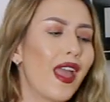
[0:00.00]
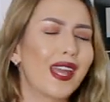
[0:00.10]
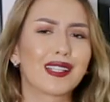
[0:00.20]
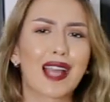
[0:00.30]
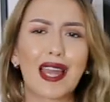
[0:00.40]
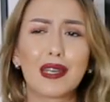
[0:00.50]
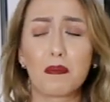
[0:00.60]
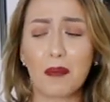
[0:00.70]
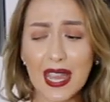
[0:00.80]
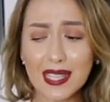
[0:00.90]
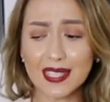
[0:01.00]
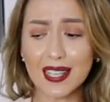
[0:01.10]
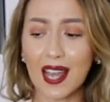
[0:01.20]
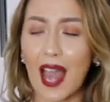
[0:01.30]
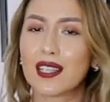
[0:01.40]
and kind of
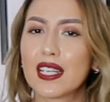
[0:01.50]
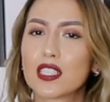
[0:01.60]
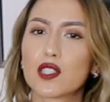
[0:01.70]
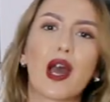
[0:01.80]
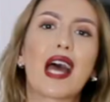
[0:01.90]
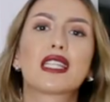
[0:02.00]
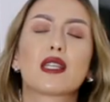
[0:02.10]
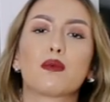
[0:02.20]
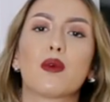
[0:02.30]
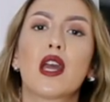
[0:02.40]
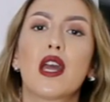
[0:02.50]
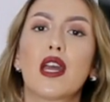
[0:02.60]
basic, I like to add some